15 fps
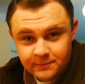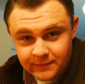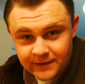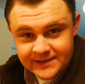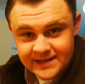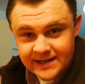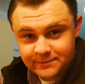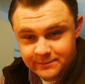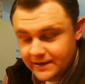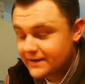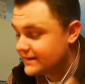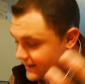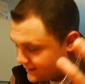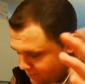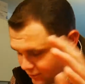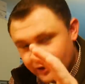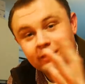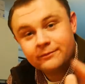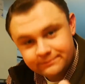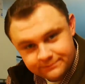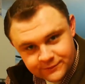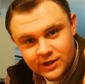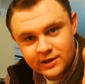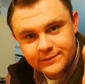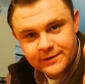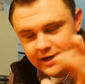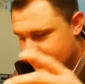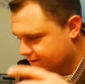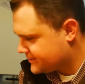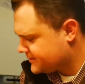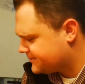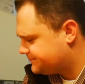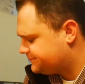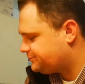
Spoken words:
my dad made that part, gonna be honest.